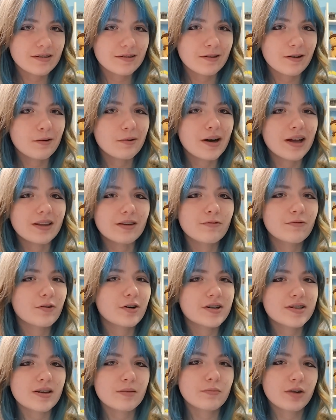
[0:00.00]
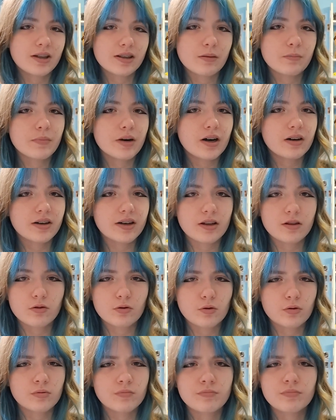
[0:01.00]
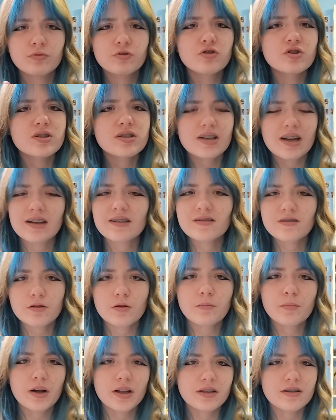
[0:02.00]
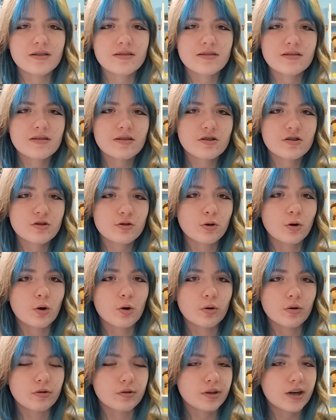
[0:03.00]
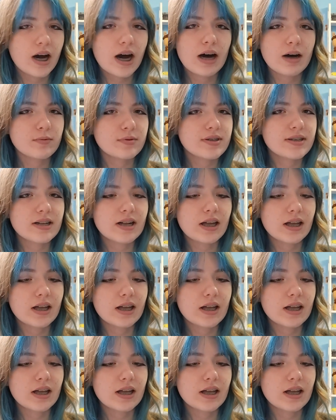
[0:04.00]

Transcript: you know, at, for example, at a market or just at somebody's store or house.